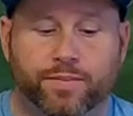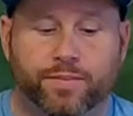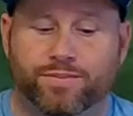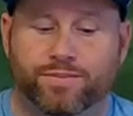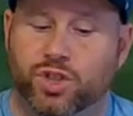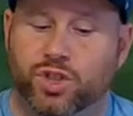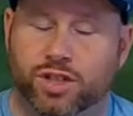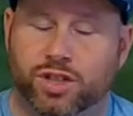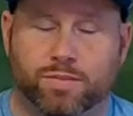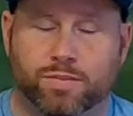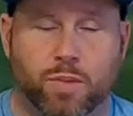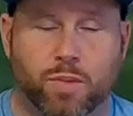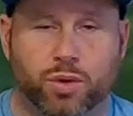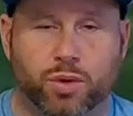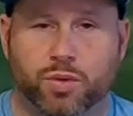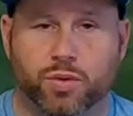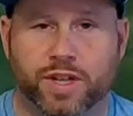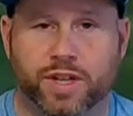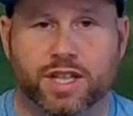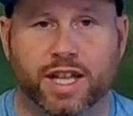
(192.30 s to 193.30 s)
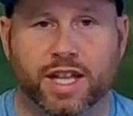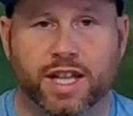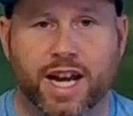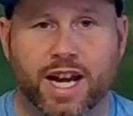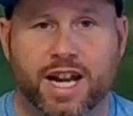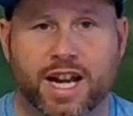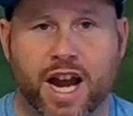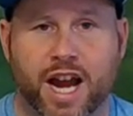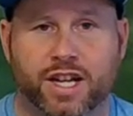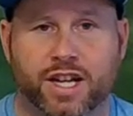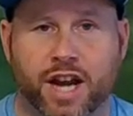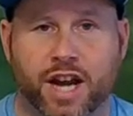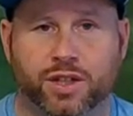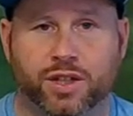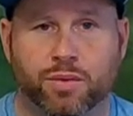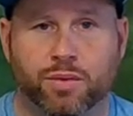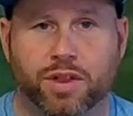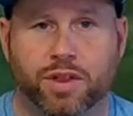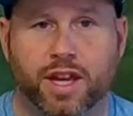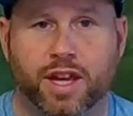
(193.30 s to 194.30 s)
just most recently, I, I, I,
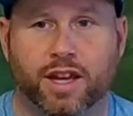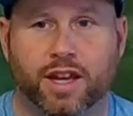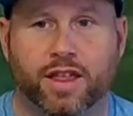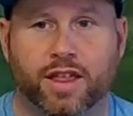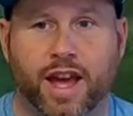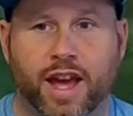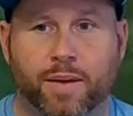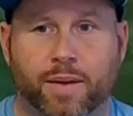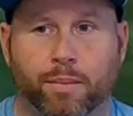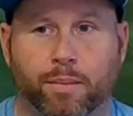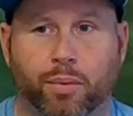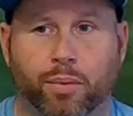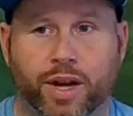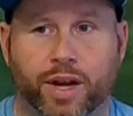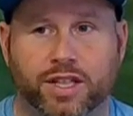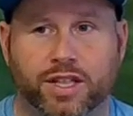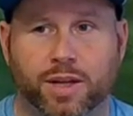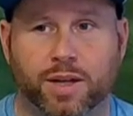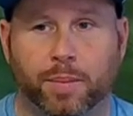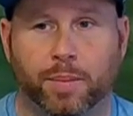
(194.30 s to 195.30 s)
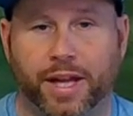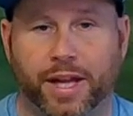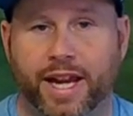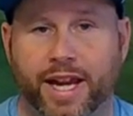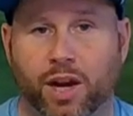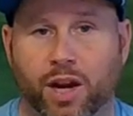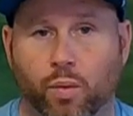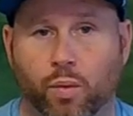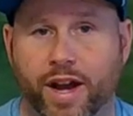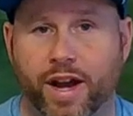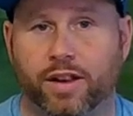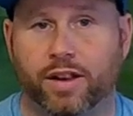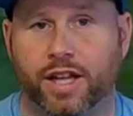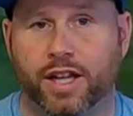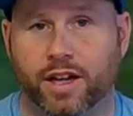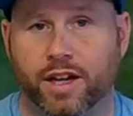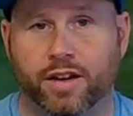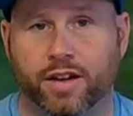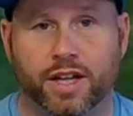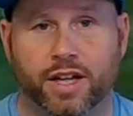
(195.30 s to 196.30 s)
do think that Bryson playing well
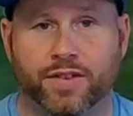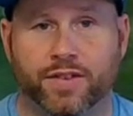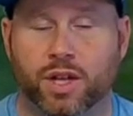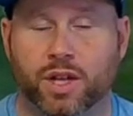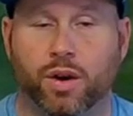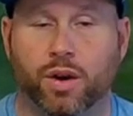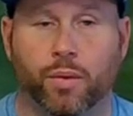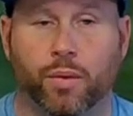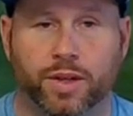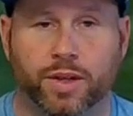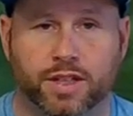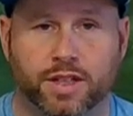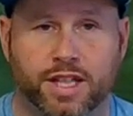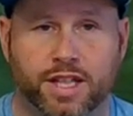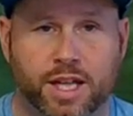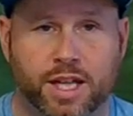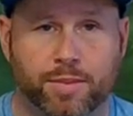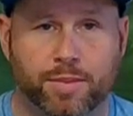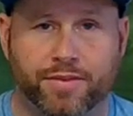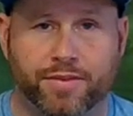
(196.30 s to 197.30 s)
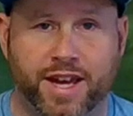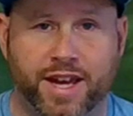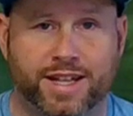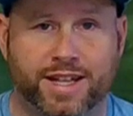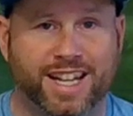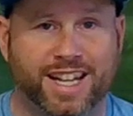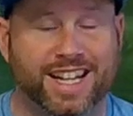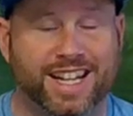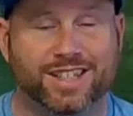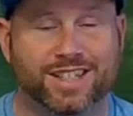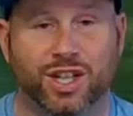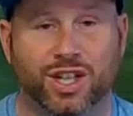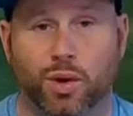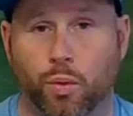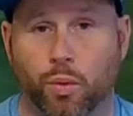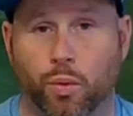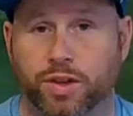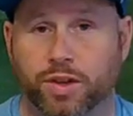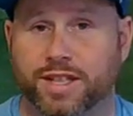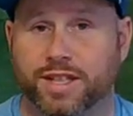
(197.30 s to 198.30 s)
here, even though it was a team event, it is a
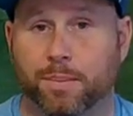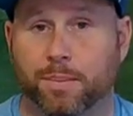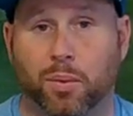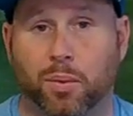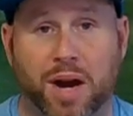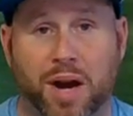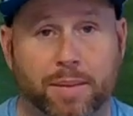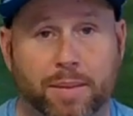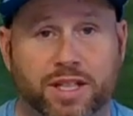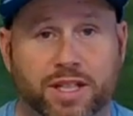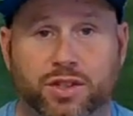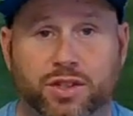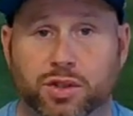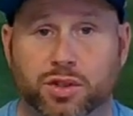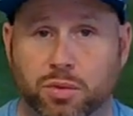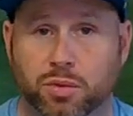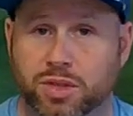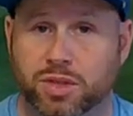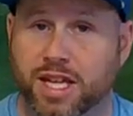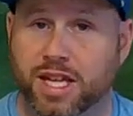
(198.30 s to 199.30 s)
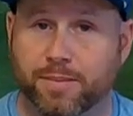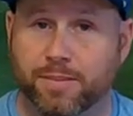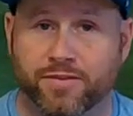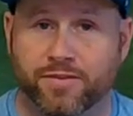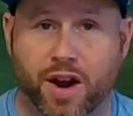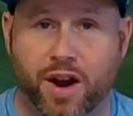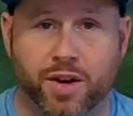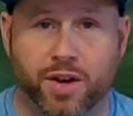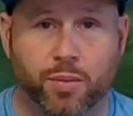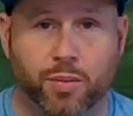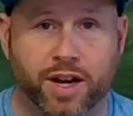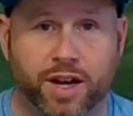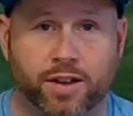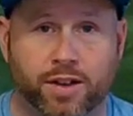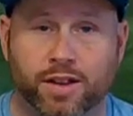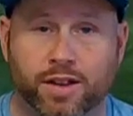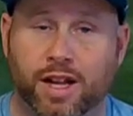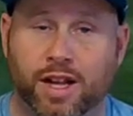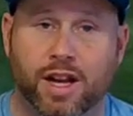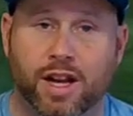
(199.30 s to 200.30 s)
course that probably suits him very well.
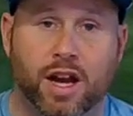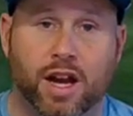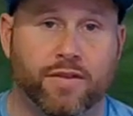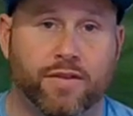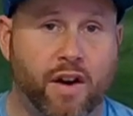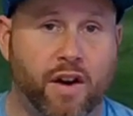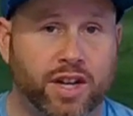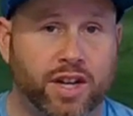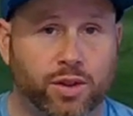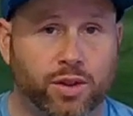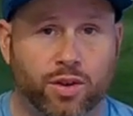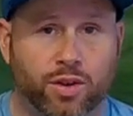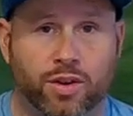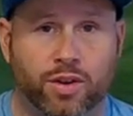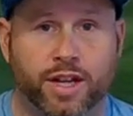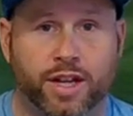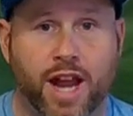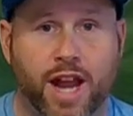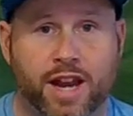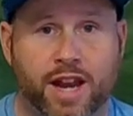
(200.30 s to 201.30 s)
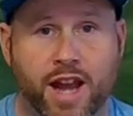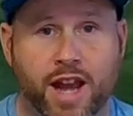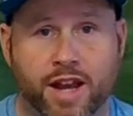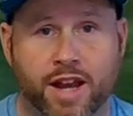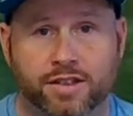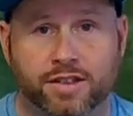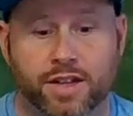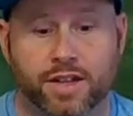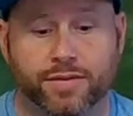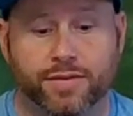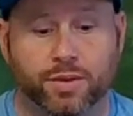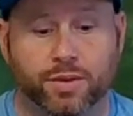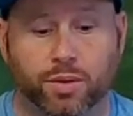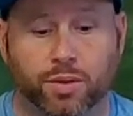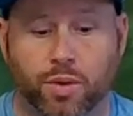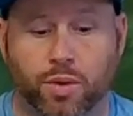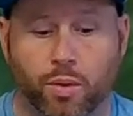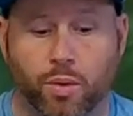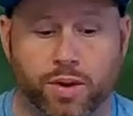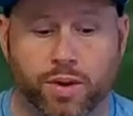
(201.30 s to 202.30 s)
Very long and and, and difficult
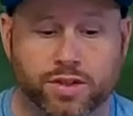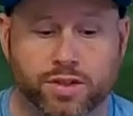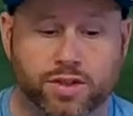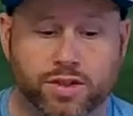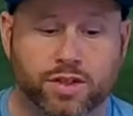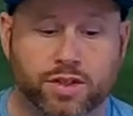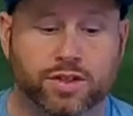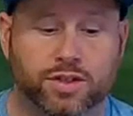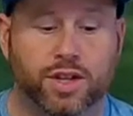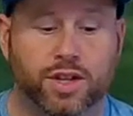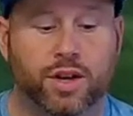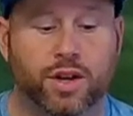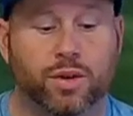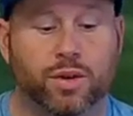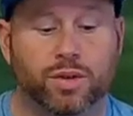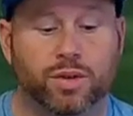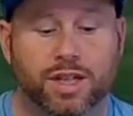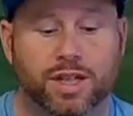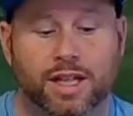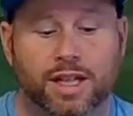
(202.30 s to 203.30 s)
course, so.